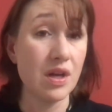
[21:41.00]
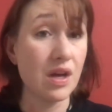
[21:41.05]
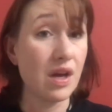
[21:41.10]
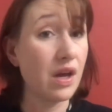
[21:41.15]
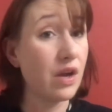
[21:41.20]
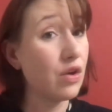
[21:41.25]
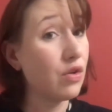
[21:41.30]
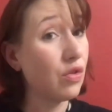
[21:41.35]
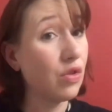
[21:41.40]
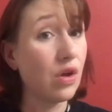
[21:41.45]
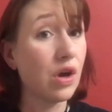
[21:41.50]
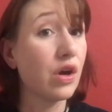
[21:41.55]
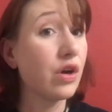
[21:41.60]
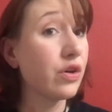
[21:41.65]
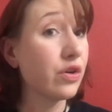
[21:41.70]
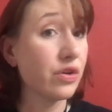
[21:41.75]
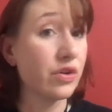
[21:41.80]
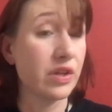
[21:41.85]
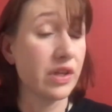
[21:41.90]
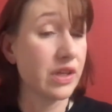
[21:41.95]
on a
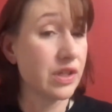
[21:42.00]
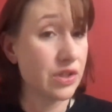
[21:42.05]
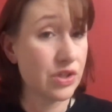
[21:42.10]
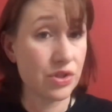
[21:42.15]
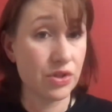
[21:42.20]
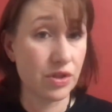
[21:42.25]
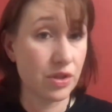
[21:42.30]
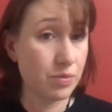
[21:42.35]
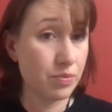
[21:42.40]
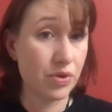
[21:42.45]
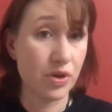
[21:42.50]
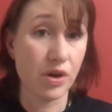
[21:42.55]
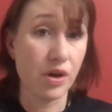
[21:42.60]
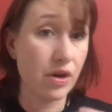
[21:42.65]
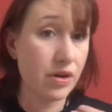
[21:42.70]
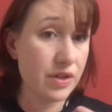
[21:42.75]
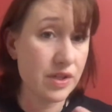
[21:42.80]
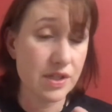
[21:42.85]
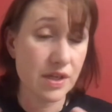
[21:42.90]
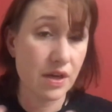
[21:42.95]
longer leash. You could put a
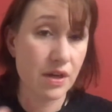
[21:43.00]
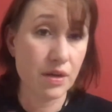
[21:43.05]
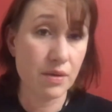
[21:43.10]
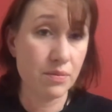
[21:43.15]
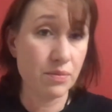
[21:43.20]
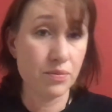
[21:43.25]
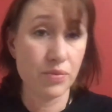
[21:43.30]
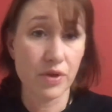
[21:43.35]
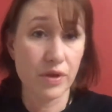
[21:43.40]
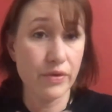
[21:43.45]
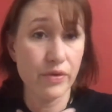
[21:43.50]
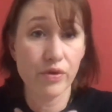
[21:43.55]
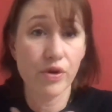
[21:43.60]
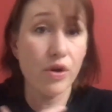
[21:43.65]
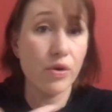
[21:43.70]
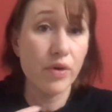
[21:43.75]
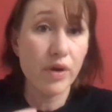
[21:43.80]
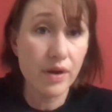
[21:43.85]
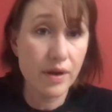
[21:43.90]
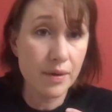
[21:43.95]
harness on him, put a little
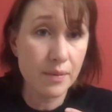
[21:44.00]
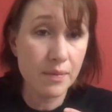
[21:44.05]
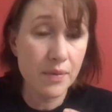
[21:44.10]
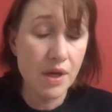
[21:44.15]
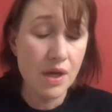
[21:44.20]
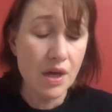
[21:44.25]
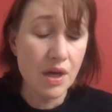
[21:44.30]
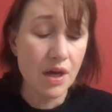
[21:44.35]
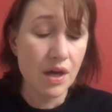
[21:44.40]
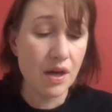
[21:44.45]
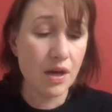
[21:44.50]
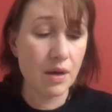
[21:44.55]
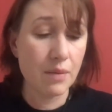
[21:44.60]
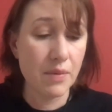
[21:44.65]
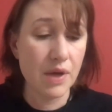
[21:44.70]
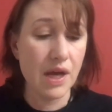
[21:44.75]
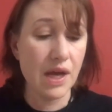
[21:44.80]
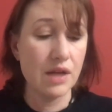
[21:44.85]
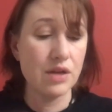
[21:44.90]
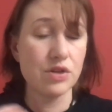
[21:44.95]
coat on him,
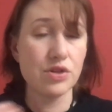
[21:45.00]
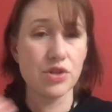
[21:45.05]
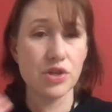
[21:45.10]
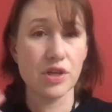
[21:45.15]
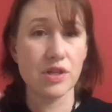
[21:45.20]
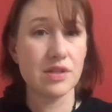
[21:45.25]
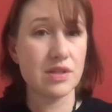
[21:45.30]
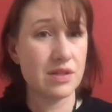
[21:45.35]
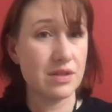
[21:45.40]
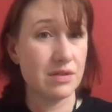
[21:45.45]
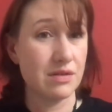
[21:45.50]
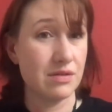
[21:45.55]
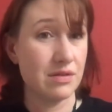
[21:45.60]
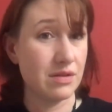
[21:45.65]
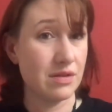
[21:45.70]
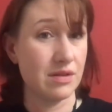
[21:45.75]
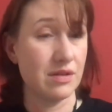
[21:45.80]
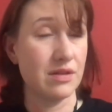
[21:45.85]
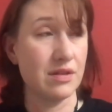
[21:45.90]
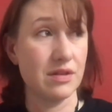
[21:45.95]
and just
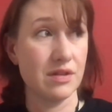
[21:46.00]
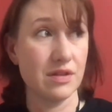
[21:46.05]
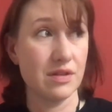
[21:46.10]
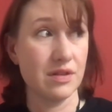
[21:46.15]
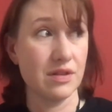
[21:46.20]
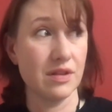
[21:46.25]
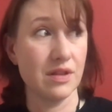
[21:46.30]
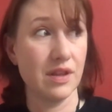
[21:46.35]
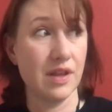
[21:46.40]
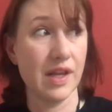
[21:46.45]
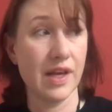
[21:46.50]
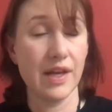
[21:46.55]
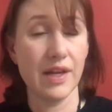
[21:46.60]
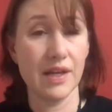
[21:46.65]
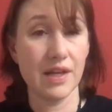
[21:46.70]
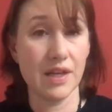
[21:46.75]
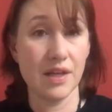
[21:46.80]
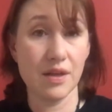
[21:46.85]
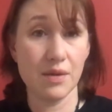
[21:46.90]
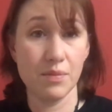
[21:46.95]

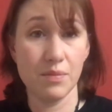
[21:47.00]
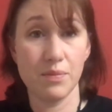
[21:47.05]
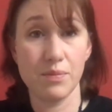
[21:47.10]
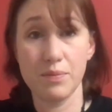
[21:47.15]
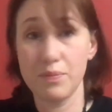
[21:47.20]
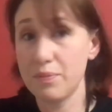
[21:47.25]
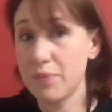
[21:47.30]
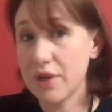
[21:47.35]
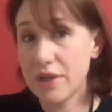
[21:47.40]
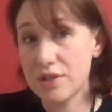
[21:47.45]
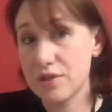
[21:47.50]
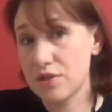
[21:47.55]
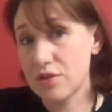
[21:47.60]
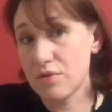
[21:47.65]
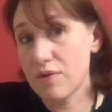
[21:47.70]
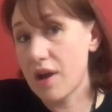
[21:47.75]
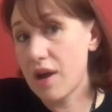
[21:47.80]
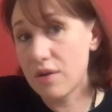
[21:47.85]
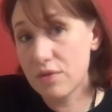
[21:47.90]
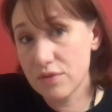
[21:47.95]
letting him putz
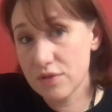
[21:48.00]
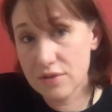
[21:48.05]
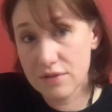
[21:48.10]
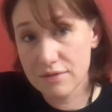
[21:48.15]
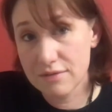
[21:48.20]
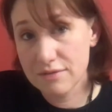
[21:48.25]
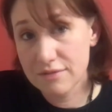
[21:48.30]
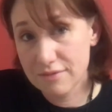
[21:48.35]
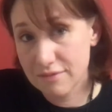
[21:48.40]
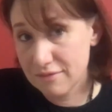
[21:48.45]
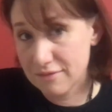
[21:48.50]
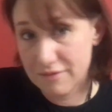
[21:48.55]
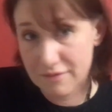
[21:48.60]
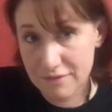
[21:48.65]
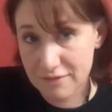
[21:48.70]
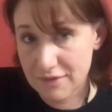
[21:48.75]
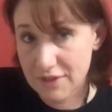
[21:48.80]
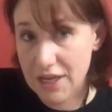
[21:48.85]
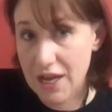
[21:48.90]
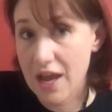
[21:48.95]
around
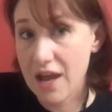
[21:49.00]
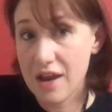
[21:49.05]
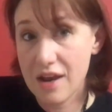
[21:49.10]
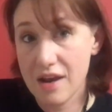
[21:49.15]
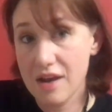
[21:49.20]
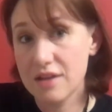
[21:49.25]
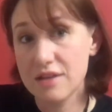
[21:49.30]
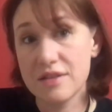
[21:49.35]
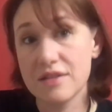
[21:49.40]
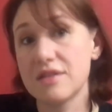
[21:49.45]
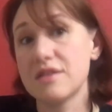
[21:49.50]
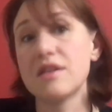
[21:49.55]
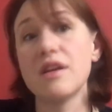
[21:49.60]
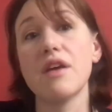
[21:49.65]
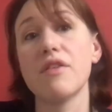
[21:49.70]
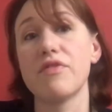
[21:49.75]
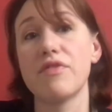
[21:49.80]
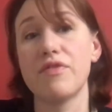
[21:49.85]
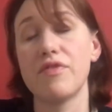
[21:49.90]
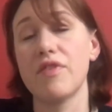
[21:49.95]
and
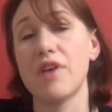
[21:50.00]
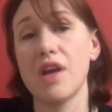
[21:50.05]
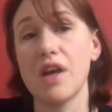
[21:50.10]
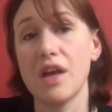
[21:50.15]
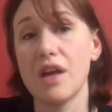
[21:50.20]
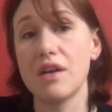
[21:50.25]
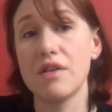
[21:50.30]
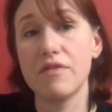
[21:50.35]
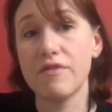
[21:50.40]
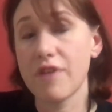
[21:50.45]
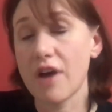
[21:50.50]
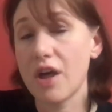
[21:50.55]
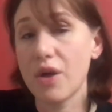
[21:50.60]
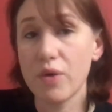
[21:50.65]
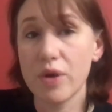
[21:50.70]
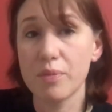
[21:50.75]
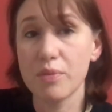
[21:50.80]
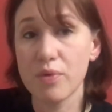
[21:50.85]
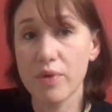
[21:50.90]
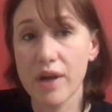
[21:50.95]
sniff and
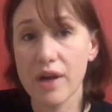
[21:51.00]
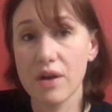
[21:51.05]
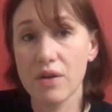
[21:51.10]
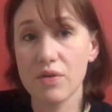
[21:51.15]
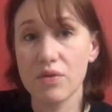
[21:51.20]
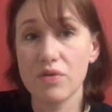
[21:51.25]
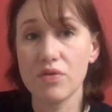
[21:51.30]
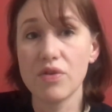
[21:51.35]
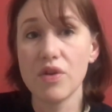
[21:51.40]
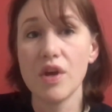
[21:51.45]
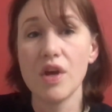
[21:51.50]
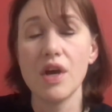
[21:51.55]
follow him around.